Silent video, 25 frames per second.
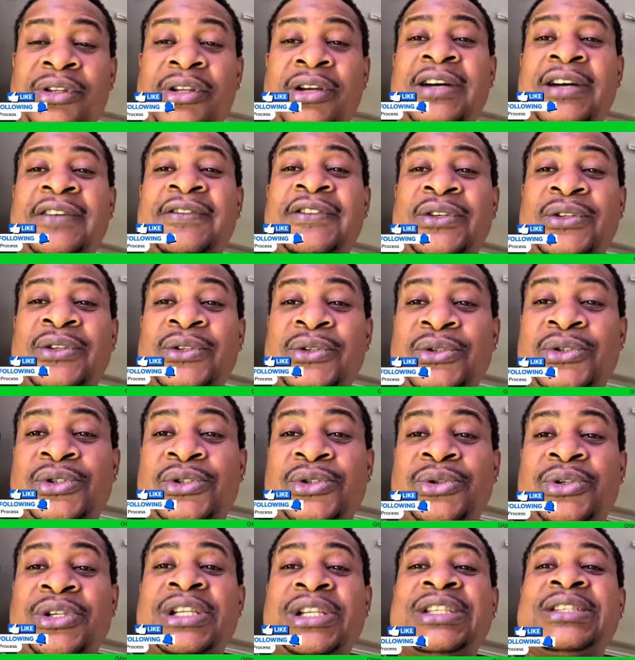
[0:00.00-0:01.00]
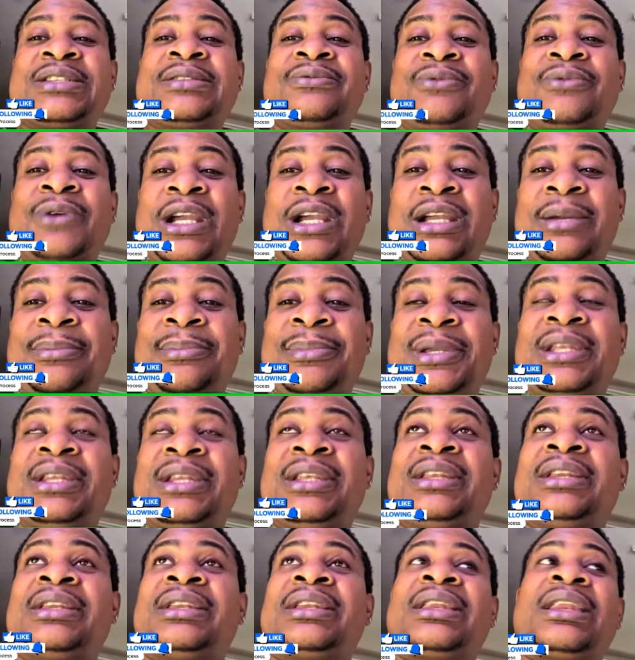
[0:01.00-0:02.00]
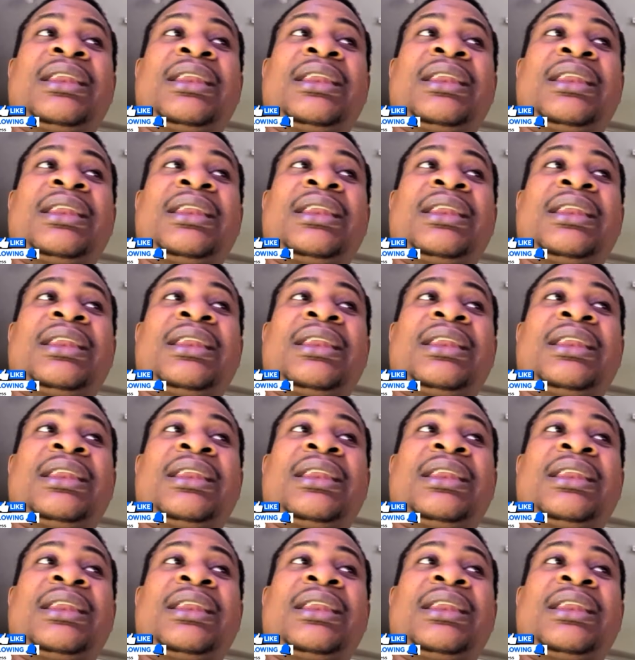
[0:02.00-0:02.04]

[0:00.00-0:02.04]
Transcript: of the nutrients recommended